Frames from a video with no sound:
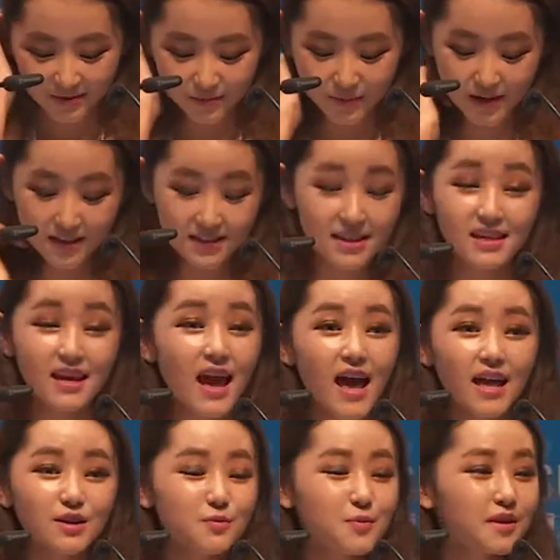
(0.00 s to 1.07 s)
because it
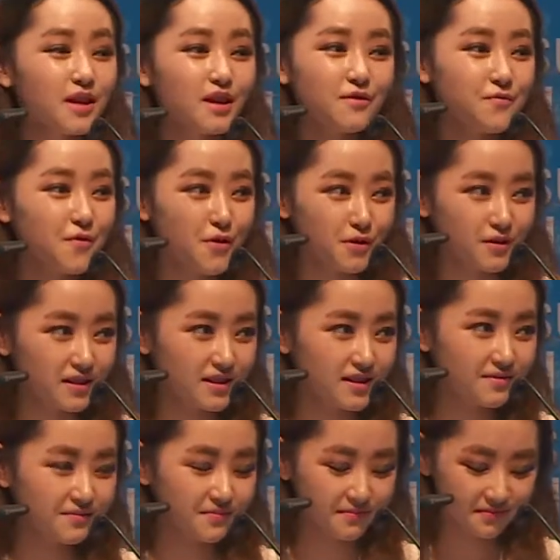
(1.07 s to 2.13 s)
had to be their fault.
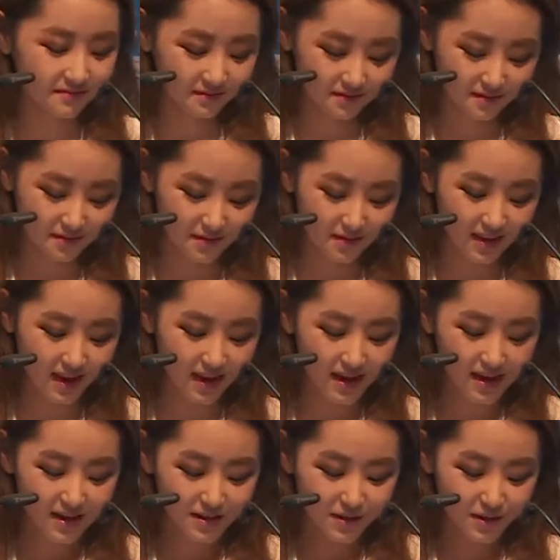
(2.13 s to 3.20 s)

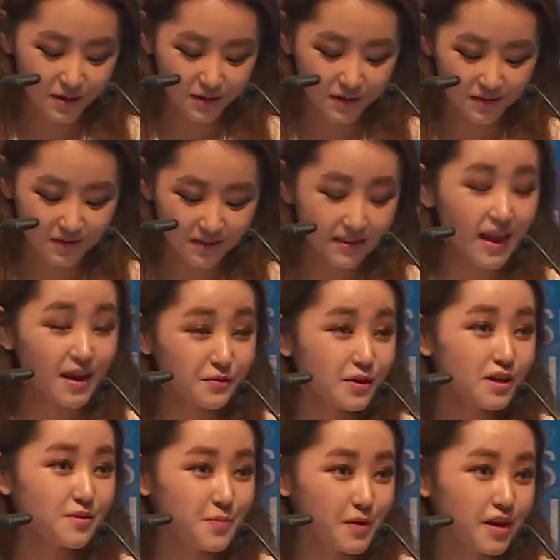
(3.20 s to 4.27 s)
So that
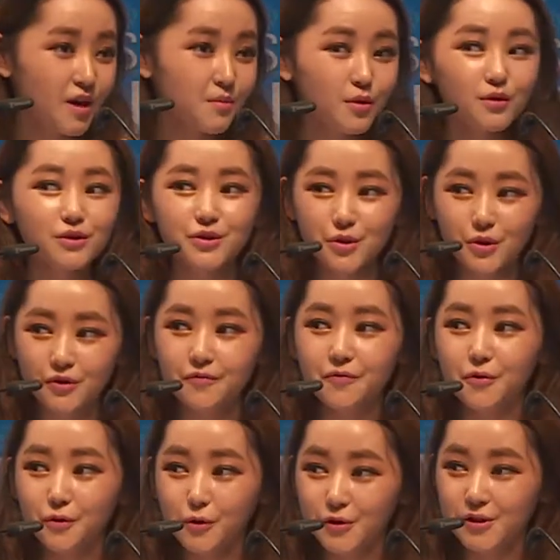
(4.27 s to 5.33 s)
really became a joke for
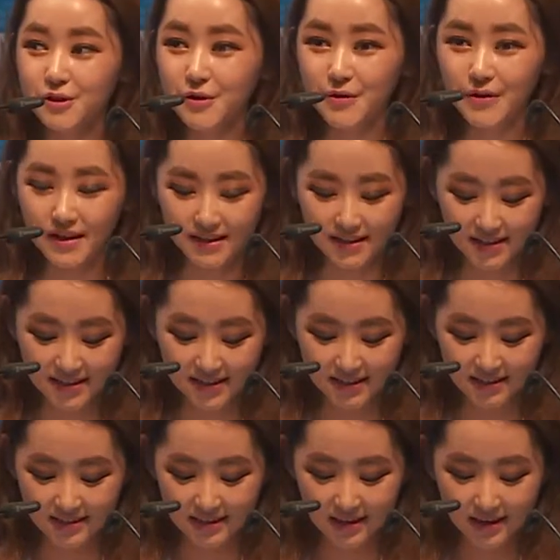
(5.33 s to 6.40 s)
North Koreans
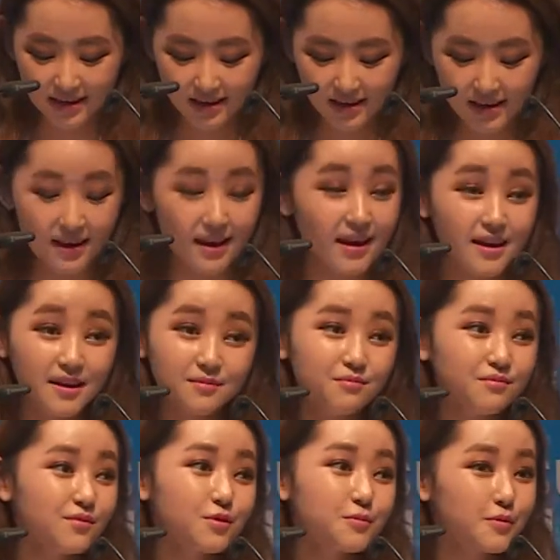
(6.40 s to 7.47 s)
and
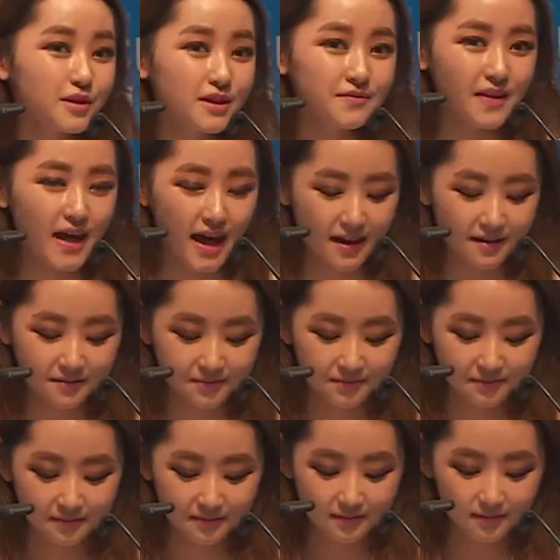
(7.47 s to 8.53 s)
to believe that.
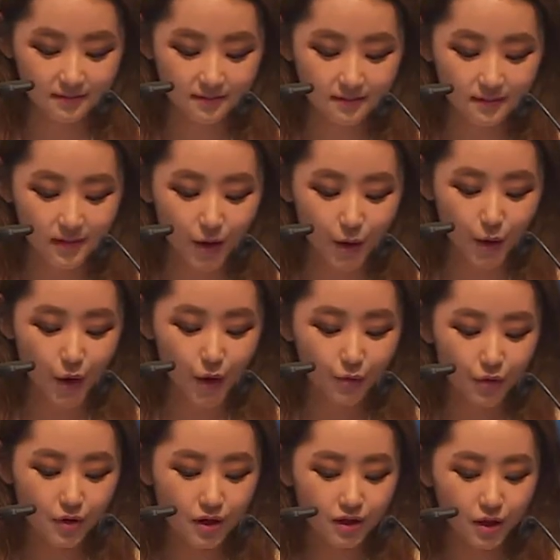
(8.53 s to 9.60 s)
We
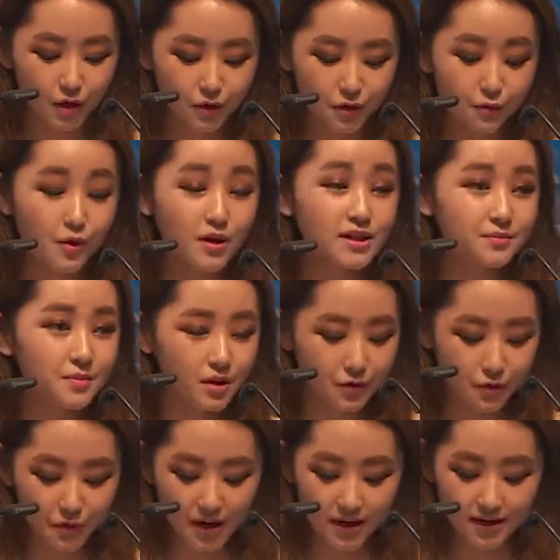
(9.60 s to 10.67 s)
were taught to worship the
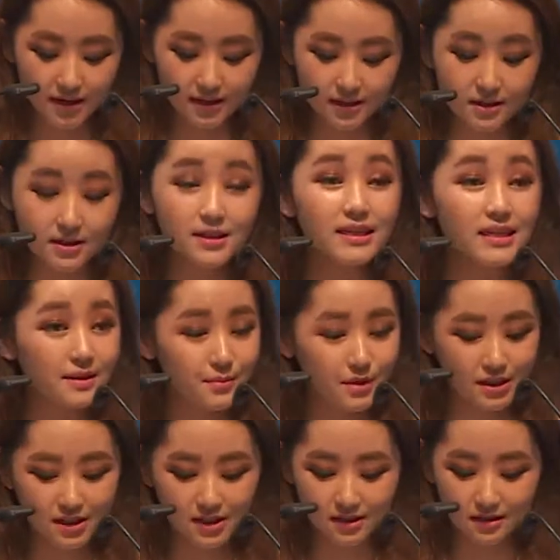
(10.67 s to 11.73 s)
great leader Kim Il
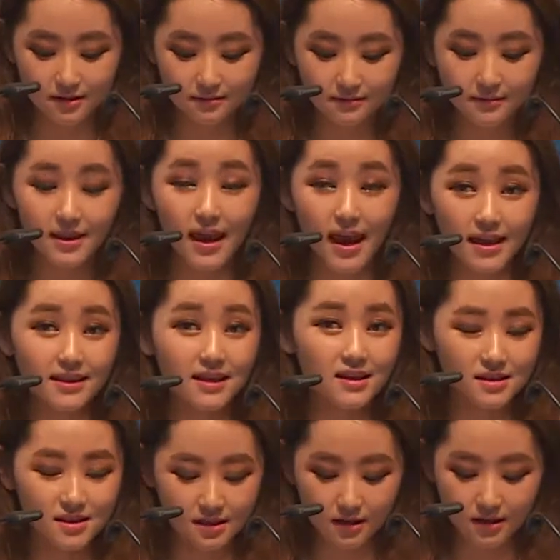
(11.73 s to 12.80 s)
sung and his
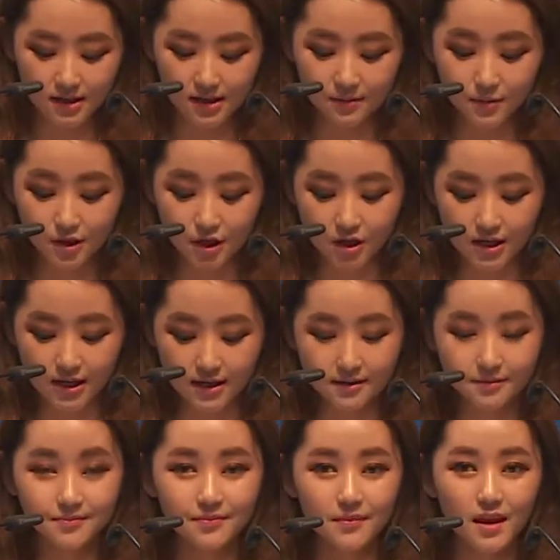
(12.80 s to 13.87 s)
son Kim Jong il.
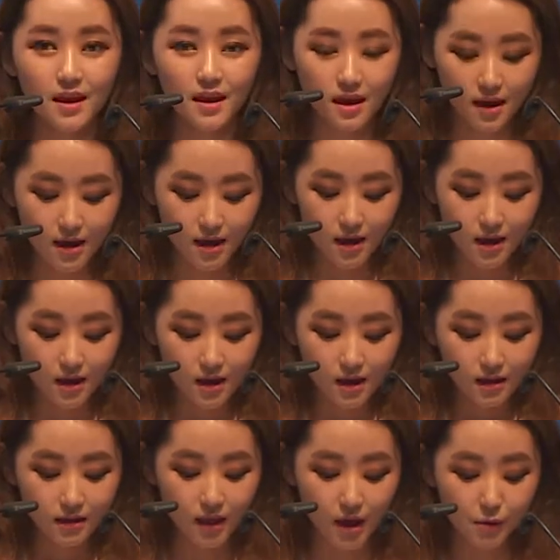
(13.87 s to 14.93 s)

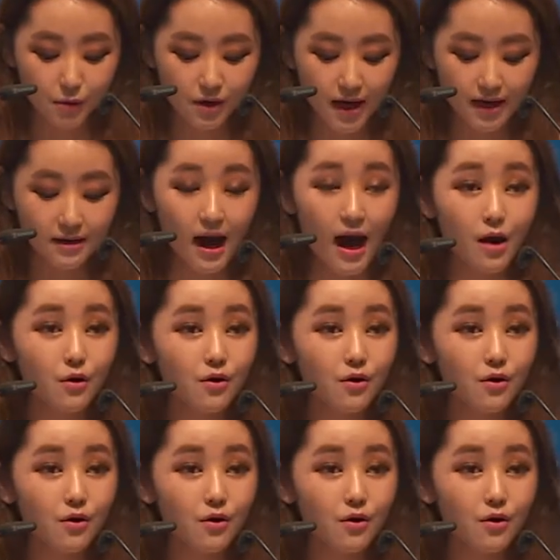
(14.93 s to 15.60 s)
They were like our